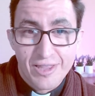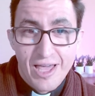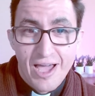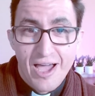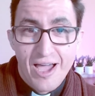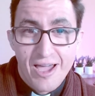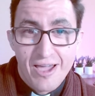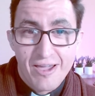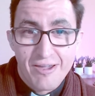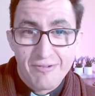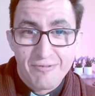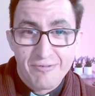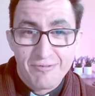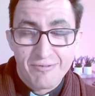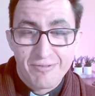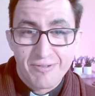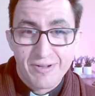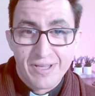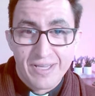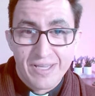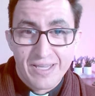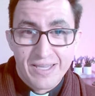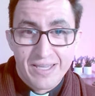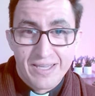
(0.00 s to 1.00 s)
life
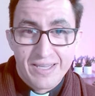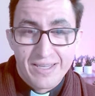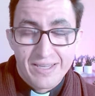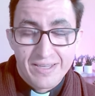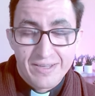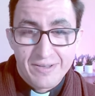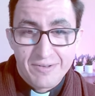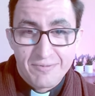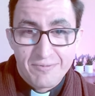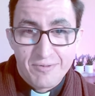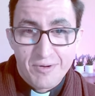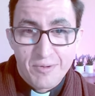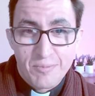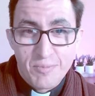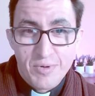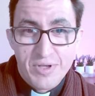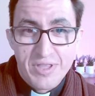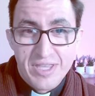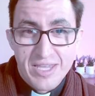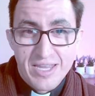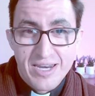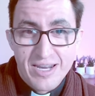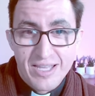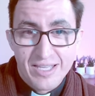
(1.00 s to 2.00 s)
from
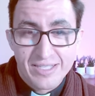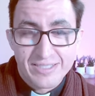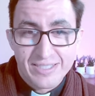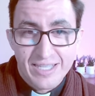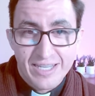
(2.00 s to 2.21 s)
within us,